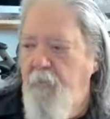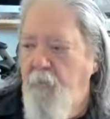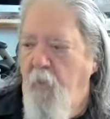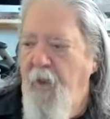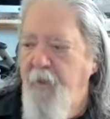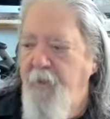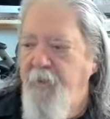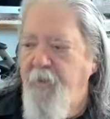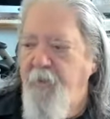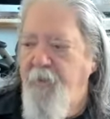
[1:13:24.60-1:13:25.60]
why is
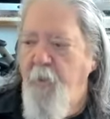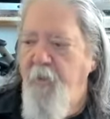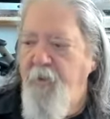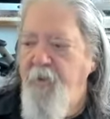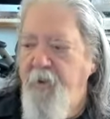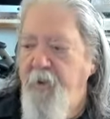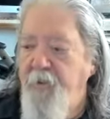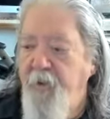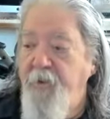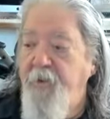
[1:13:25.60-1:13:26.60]
there so much
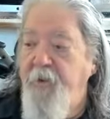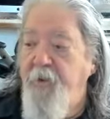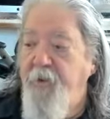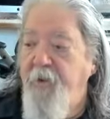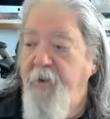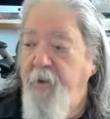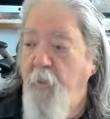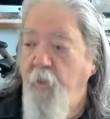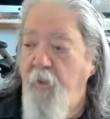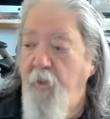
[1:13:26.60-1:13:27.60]
injustice in the
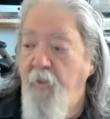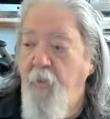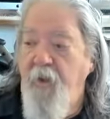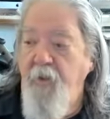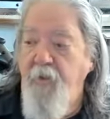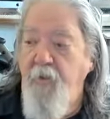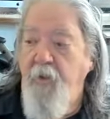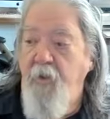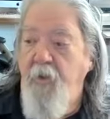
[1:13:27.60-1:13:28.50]
world? Why do,